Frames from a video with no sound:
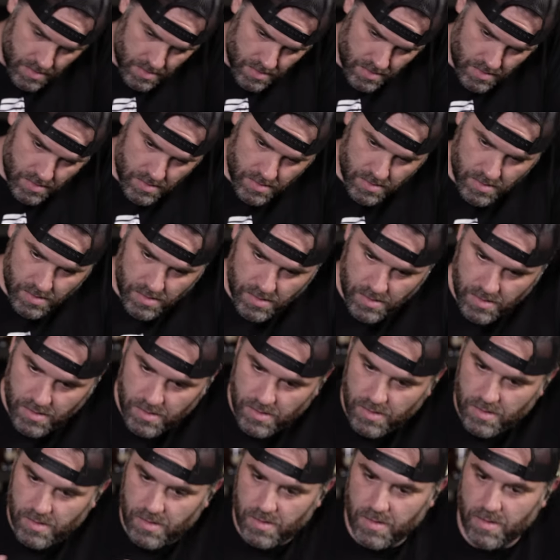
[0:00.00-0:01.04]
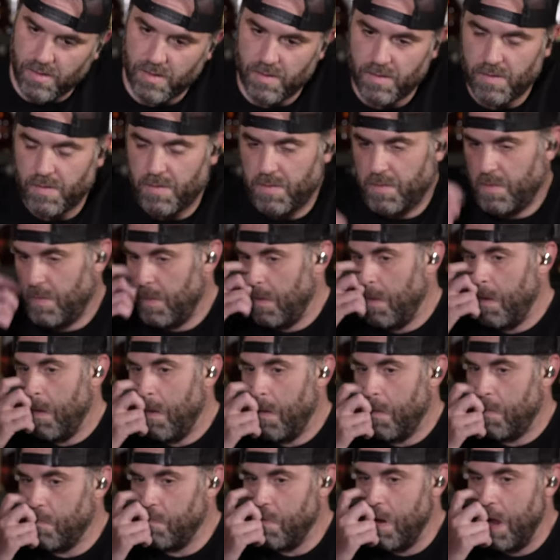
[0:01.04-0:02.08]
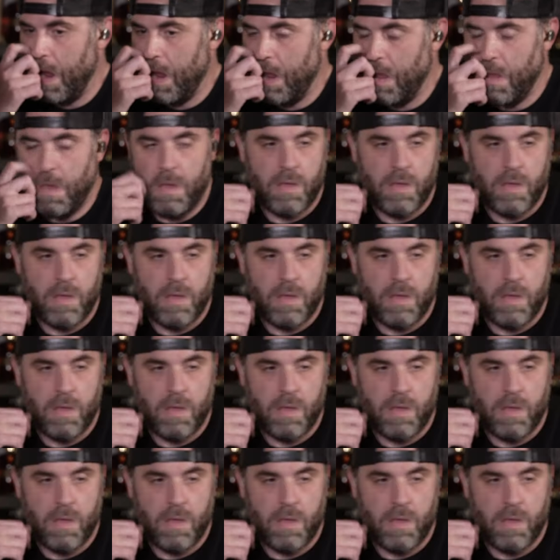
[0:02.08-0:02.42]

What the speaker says: No words are spoken by the person on screen.